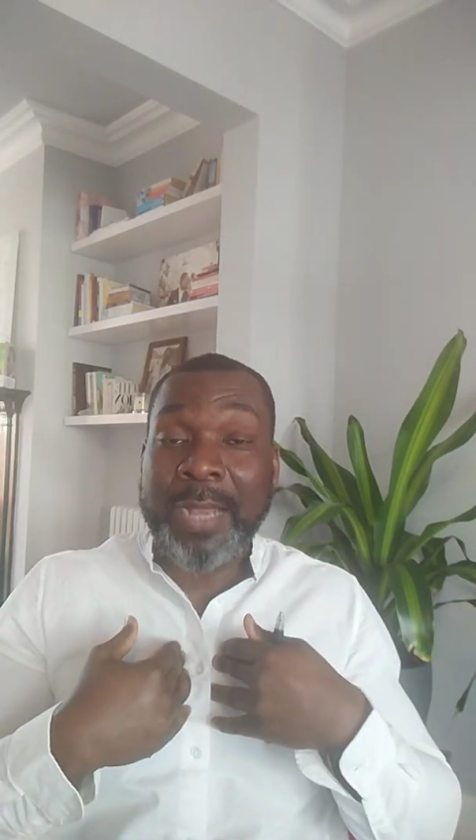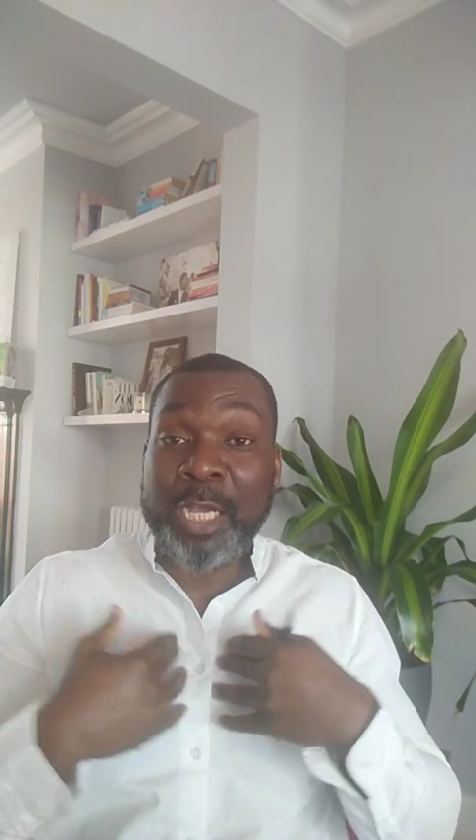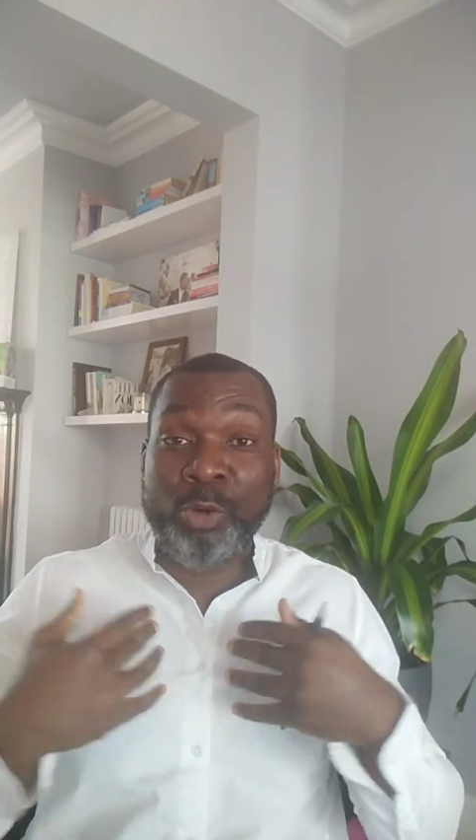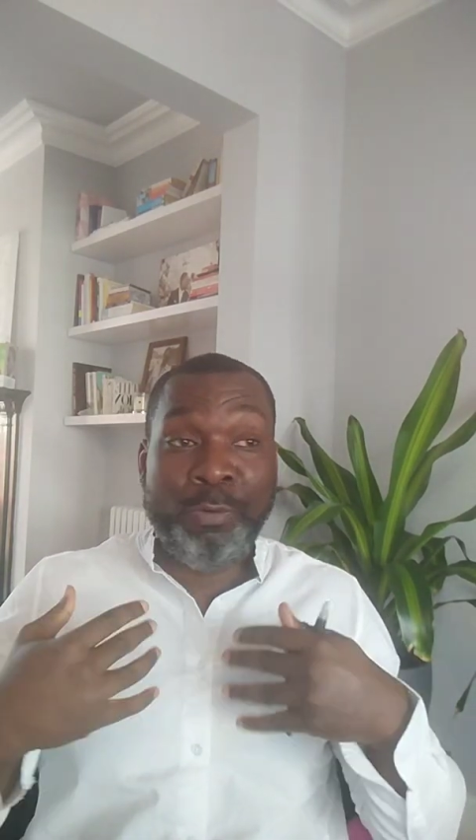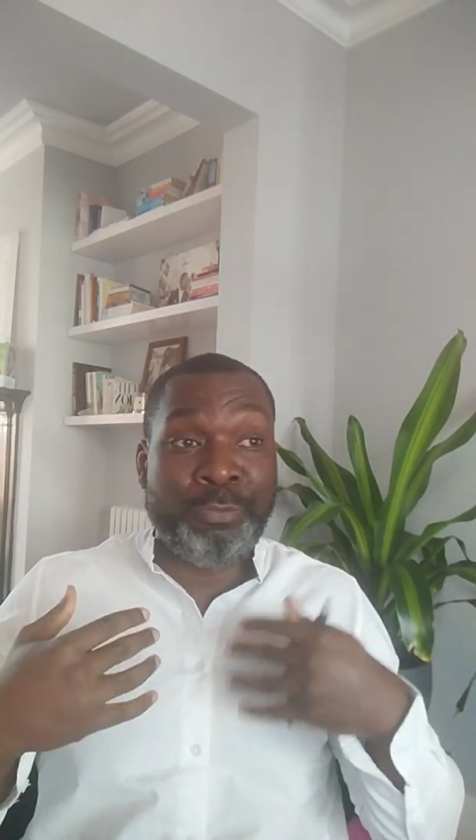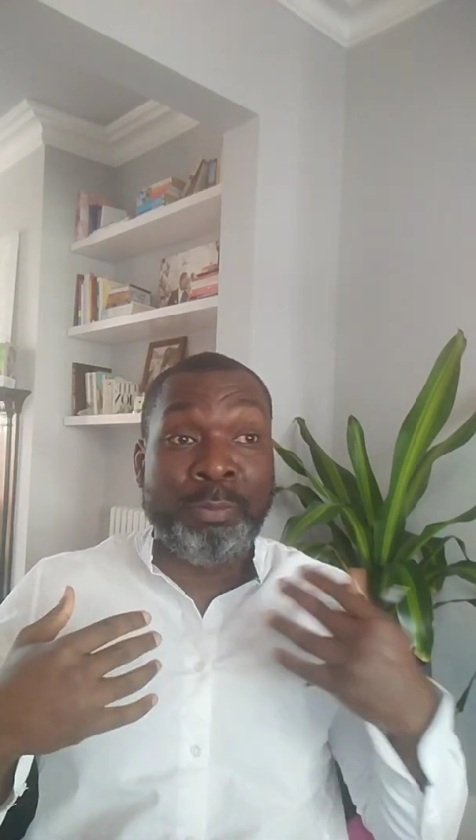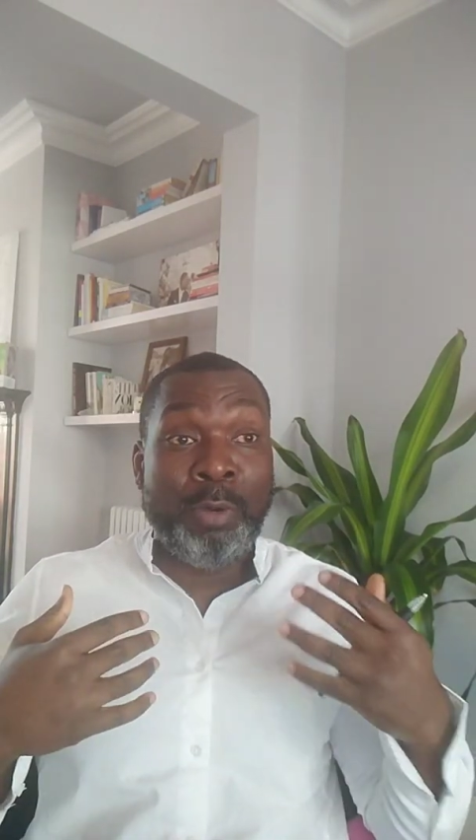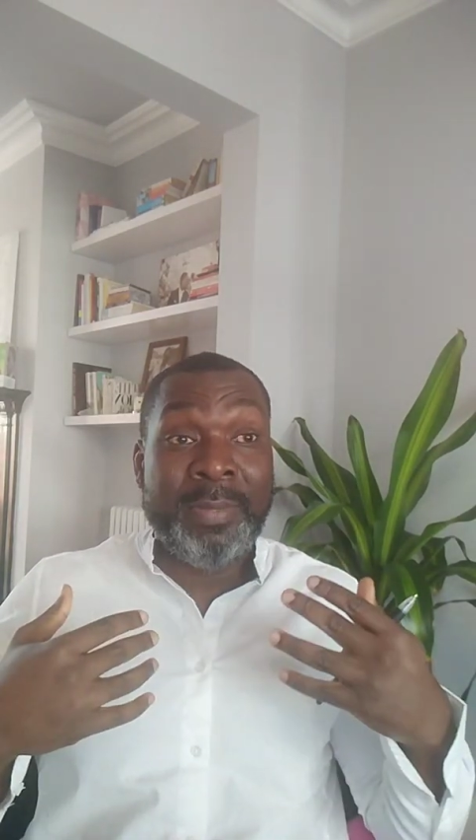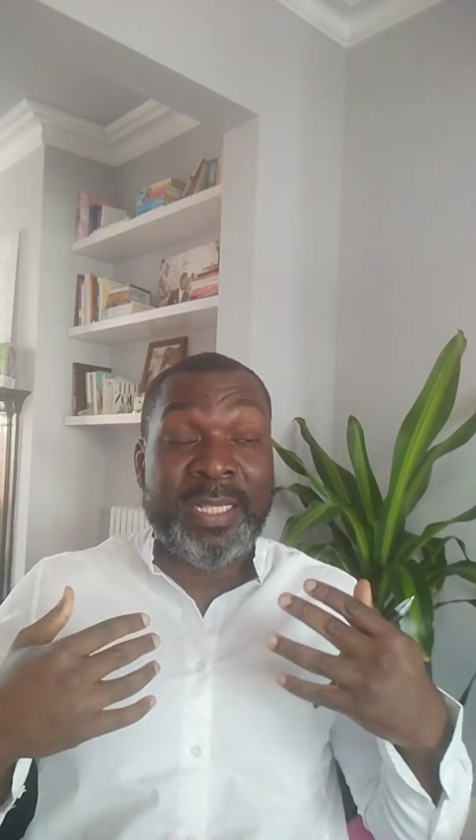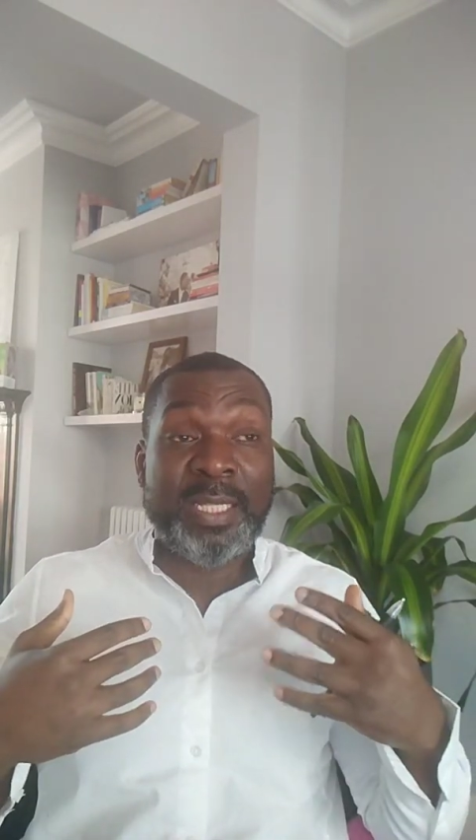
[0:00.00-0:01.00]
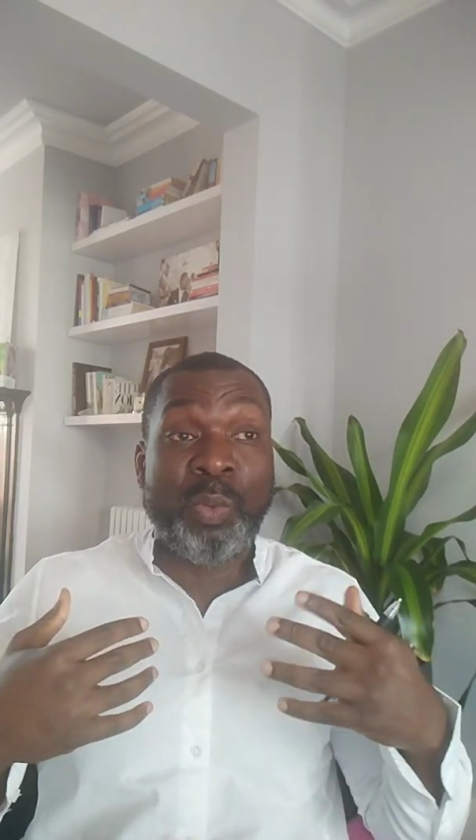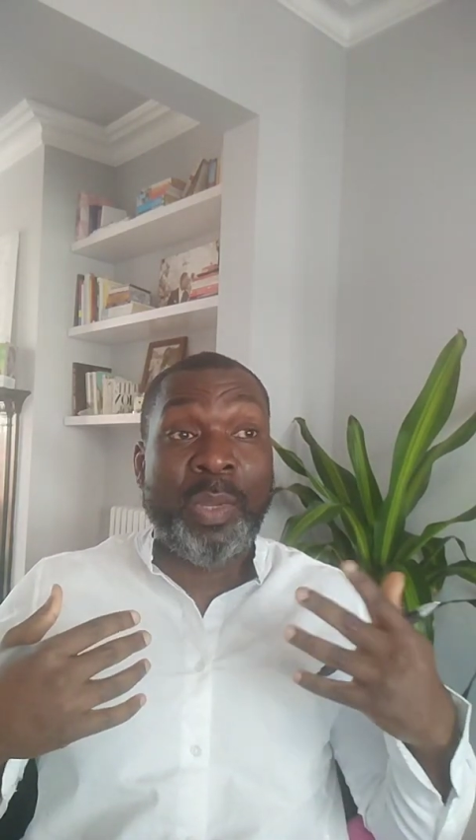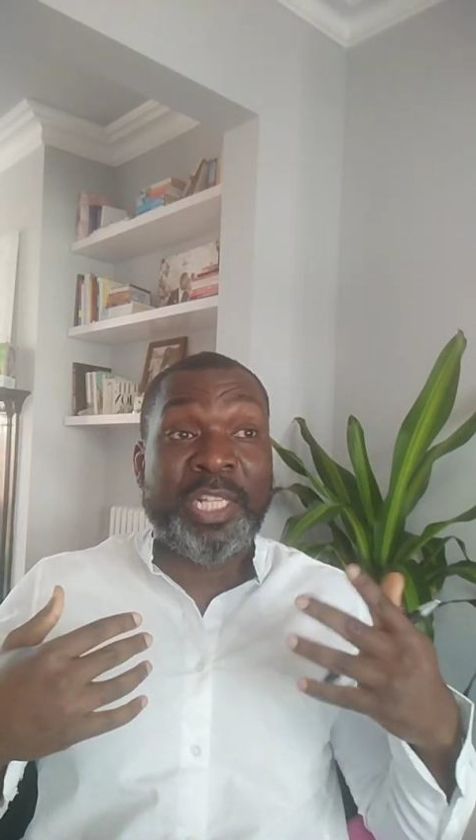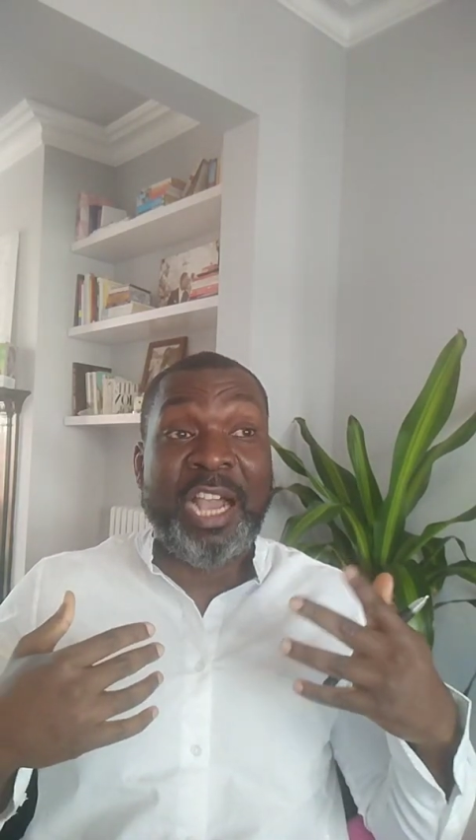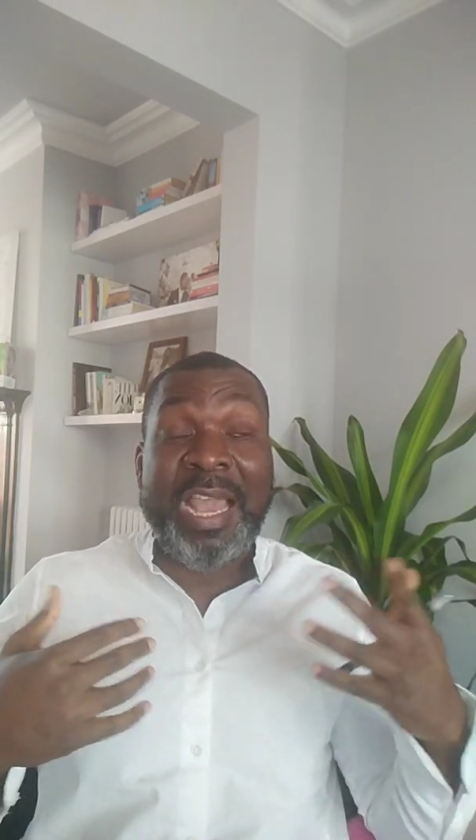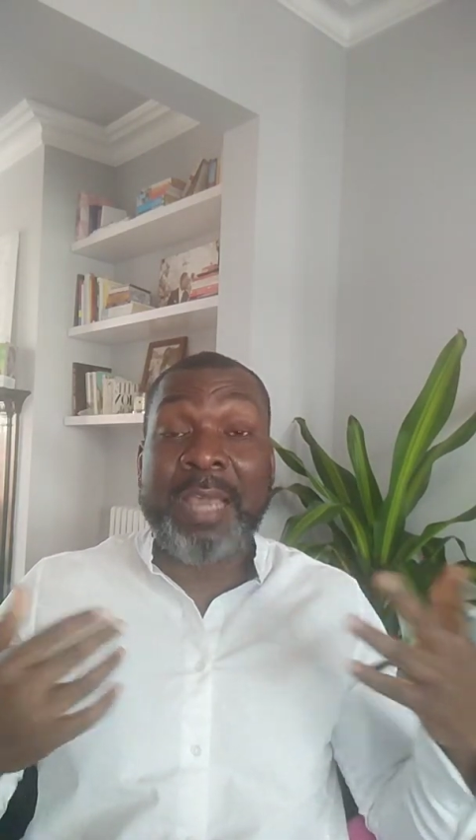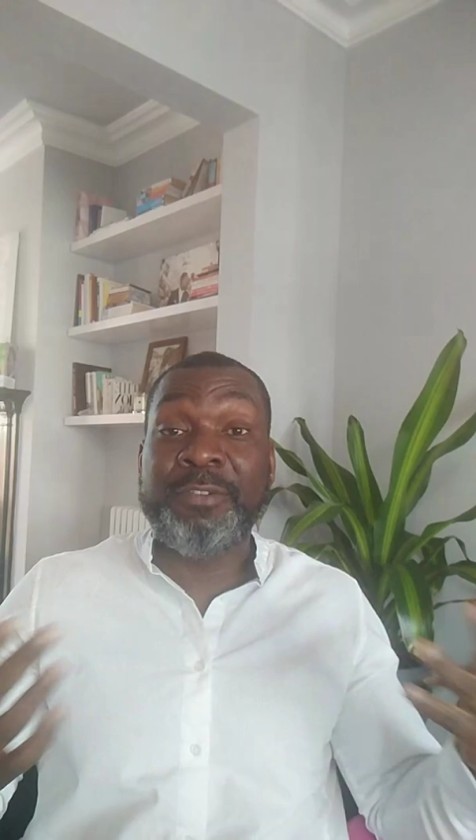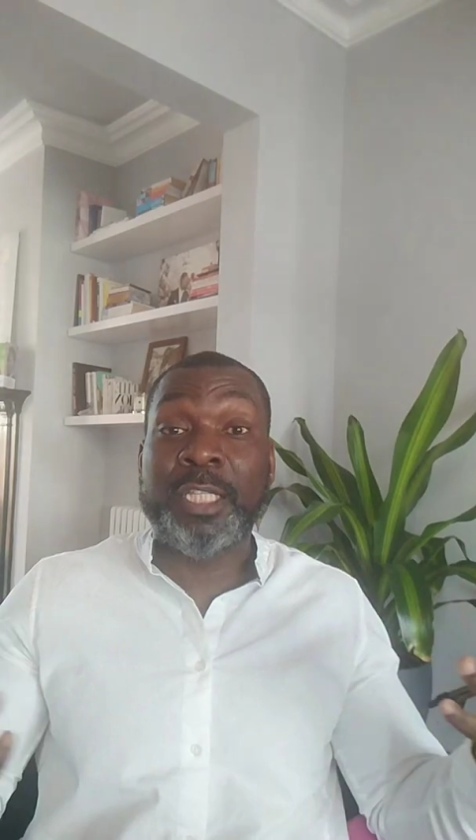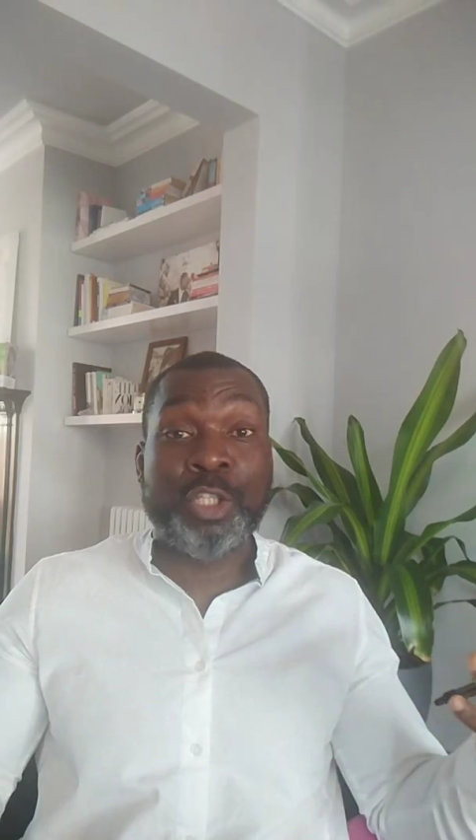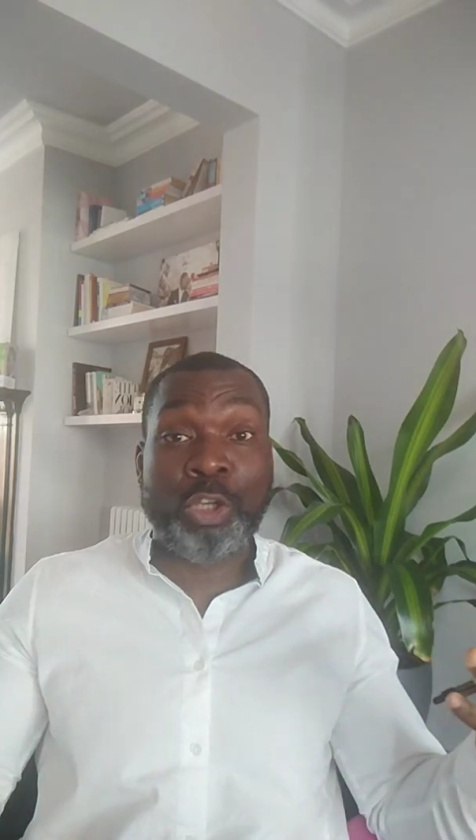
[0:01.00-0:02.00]
I go through moments in which I have
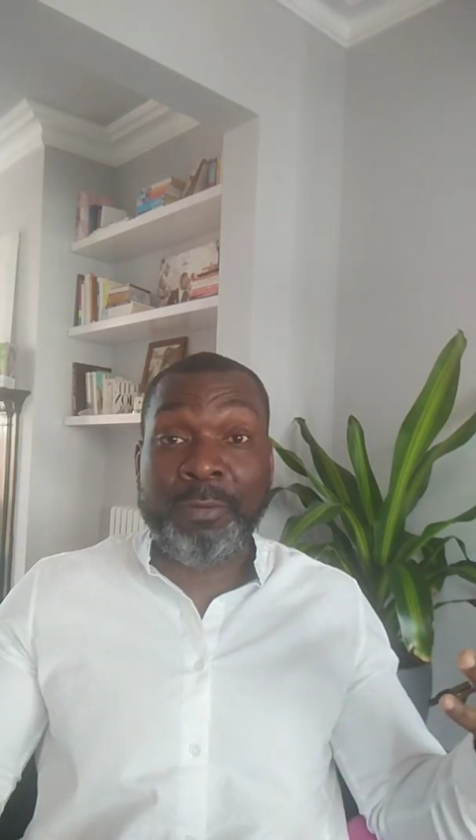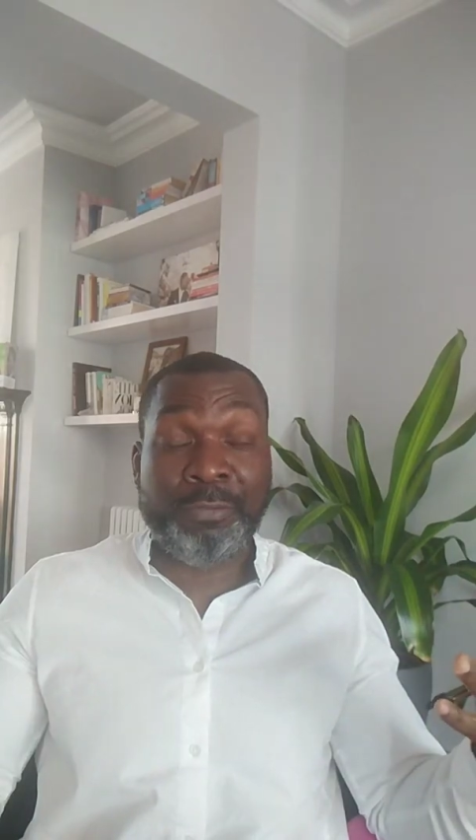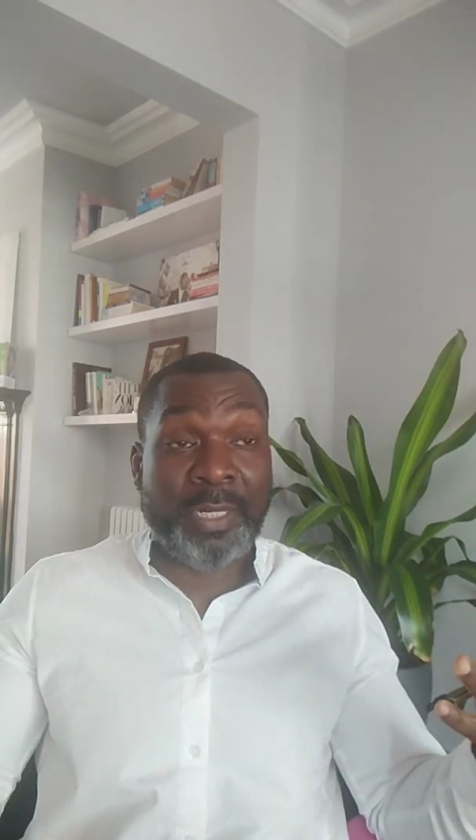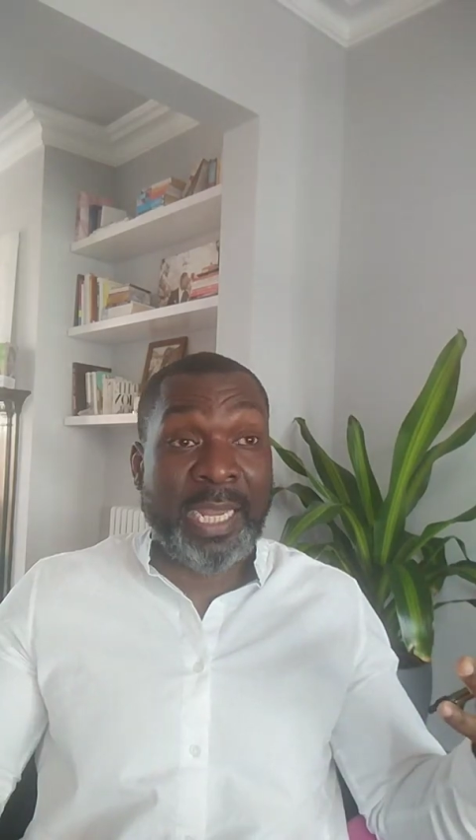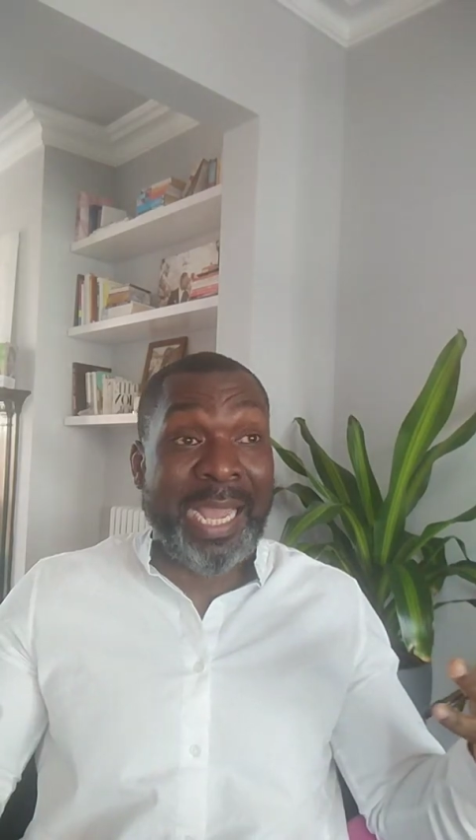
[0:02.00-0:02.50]
a discovery that